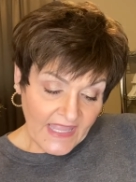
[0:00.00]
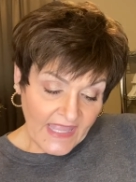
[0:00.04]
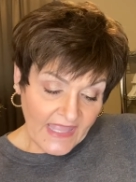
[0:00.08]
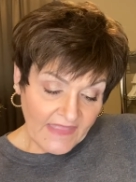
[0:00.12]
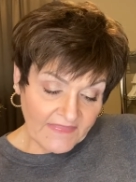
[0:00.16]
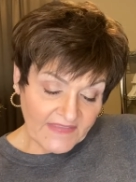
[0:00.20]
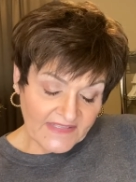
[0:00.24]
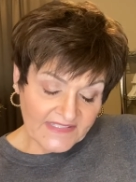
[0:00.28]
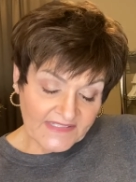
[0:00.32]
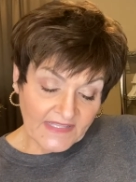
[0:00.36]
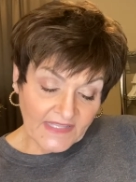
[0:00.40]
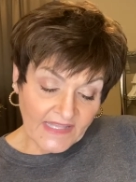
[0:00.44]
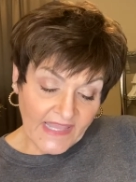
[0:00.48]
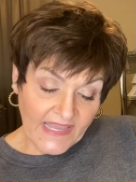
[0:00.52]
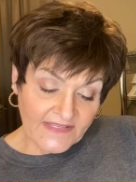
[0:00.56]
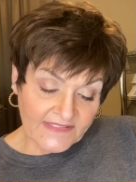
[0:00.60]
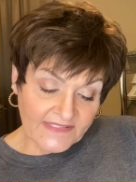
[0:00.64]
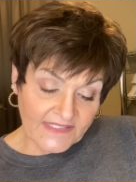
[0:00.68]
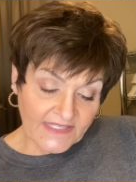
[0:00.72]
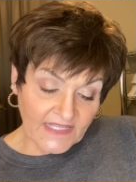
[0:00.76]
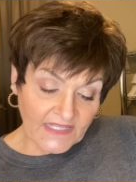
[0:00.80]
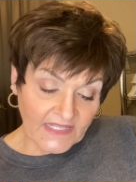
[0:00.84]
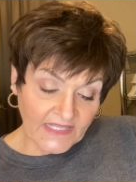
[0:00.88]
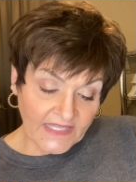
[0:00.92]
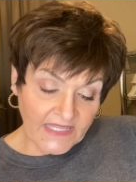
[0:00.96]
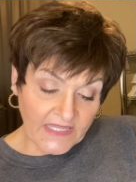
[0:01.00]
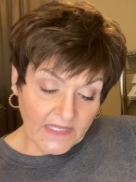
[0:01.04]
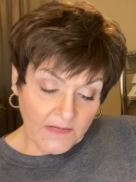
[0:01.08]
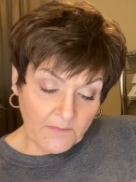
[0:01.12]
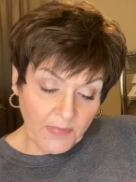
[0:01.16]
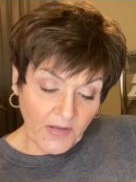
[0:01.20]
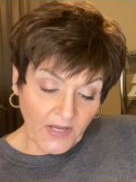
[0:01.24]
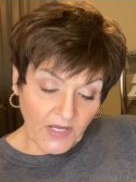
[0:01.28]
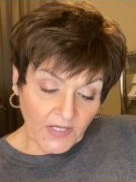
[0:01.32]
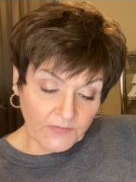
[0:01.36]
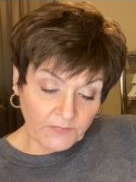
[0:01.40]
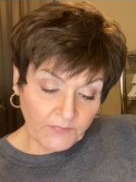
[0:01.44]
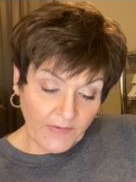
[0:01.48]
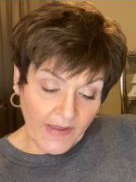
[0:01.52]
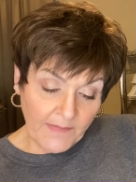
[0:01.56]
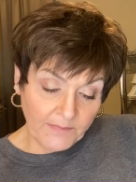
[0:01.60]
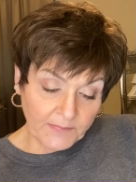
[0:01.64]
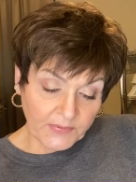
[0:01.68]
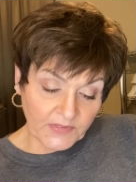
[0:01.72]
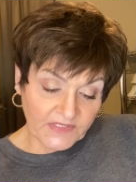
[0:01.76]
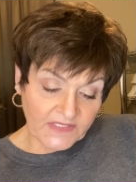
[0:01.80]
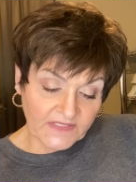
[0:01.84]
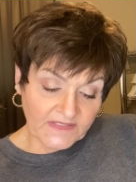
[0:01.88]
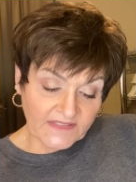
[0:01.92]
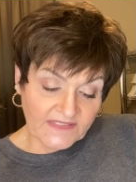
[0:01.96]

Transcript: This allows the cleaning pod wrapper to